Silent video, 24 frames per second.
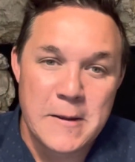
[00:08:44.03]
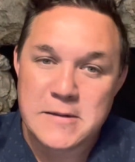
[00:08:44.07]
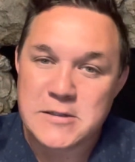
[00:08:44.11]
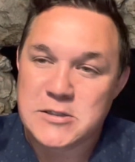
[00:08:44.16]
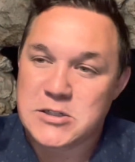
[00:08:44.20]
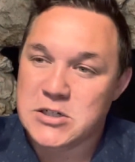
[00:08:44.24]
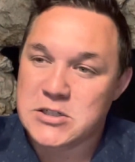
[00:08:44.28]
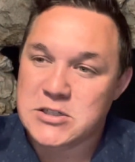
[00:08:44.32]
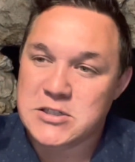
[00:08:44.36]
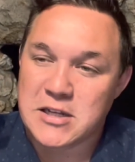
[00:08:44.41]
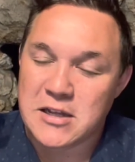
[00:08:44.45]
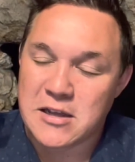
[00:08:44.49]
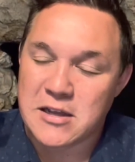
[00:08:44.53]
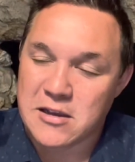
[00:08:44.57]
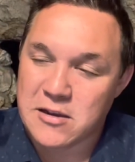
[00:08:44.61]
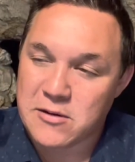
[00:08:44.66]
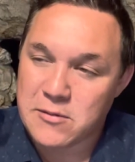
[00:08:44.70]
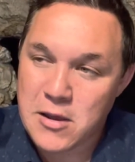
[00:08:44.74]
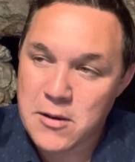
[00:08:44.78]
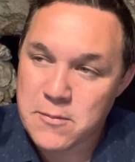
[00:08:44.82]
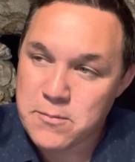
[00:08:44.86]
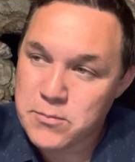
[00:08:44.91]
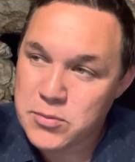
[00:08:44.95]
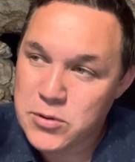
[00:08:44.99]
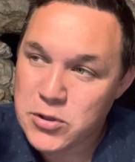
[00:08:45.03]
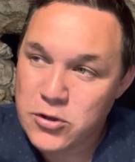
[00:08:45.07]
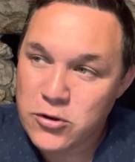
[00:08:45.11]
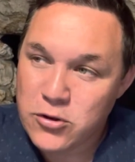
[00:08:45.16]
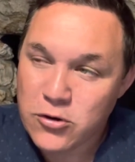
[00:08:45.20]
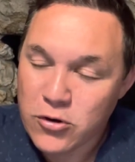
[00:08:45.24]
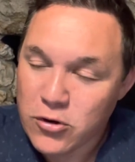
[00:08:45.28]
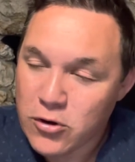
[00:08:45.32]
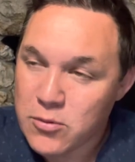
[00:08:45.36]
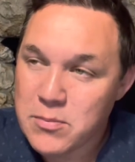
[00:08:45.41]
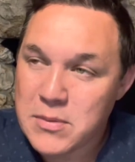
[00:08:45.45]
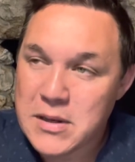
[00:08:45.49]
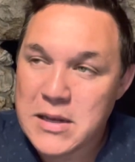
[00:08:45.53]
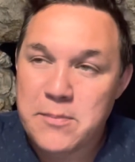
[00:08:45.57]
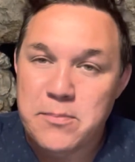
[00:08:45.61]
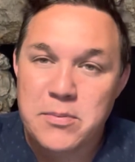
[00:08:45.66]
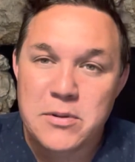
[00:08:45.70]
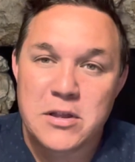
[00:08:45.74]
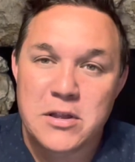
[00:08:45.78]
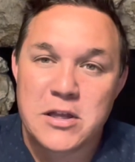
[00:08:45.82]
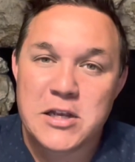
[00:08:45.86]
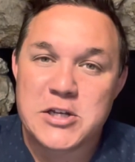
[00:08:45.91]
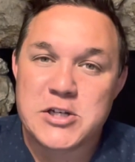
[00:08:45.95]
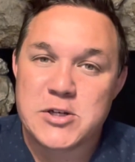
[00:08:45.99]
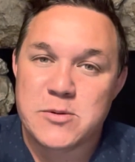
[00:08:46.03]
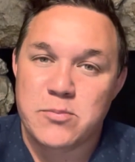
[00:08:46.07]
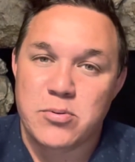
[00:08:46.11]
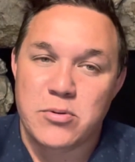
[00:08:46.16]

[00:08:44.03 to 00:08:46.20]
just a pure manipulation